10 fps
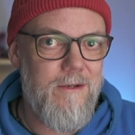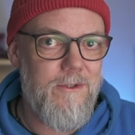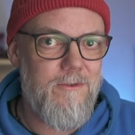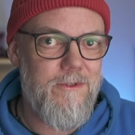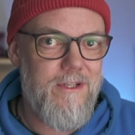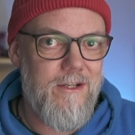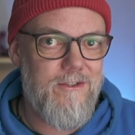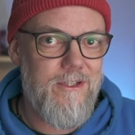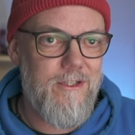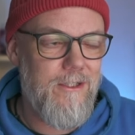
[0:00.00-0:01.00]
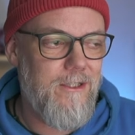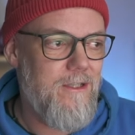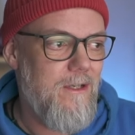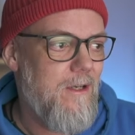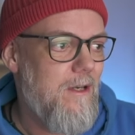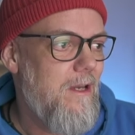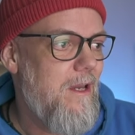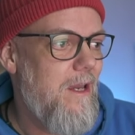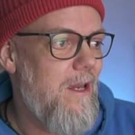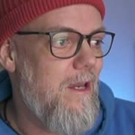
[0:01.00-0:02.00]
which was actually good.
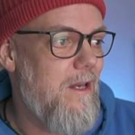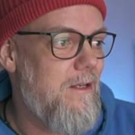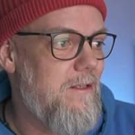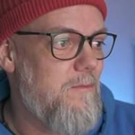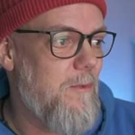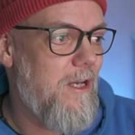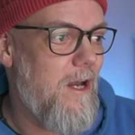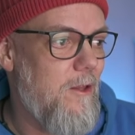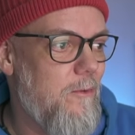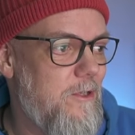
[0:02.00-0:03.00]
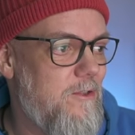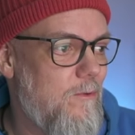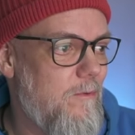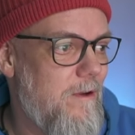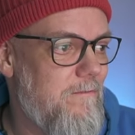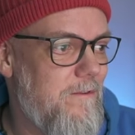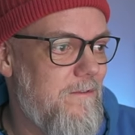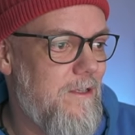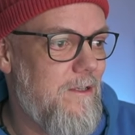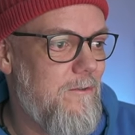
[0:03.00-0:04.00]
And my calories were around
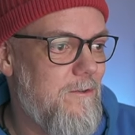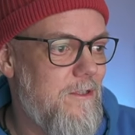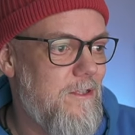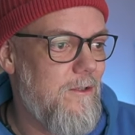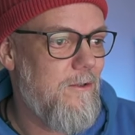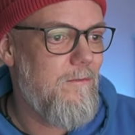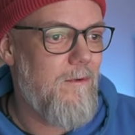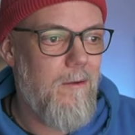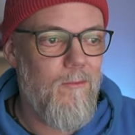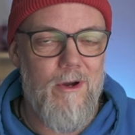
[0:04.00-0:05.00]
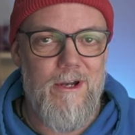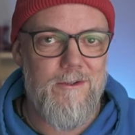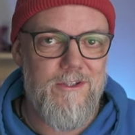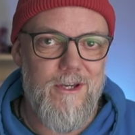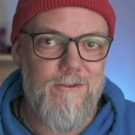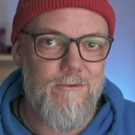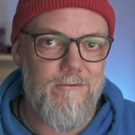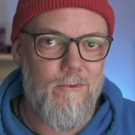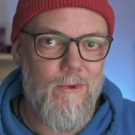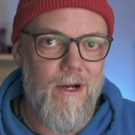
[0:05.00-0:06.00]
1,500. So I'm right on schedule
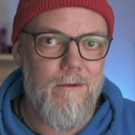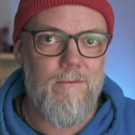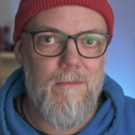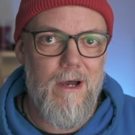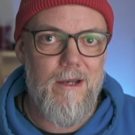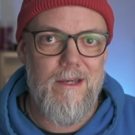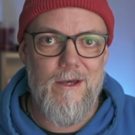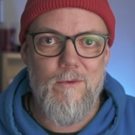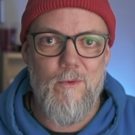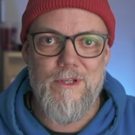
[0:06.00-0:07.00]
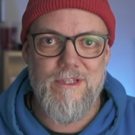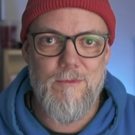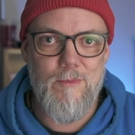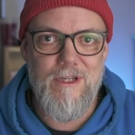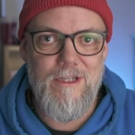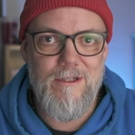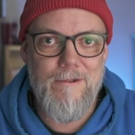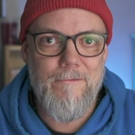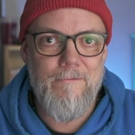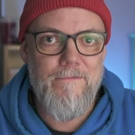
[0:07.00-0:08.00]
for where I kind of want to be.
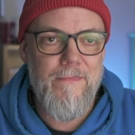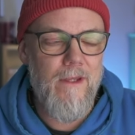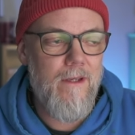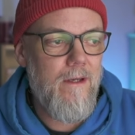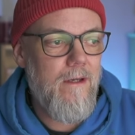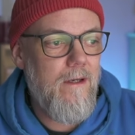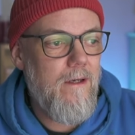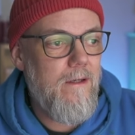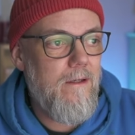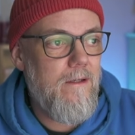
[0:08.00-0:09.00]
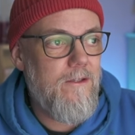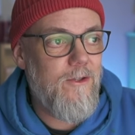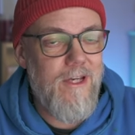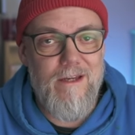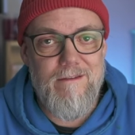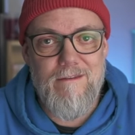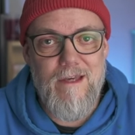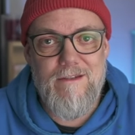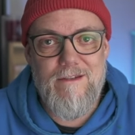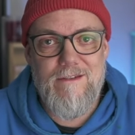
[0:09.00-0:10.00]
So yeah,
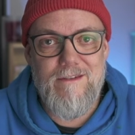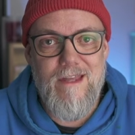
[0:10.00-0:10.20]
that's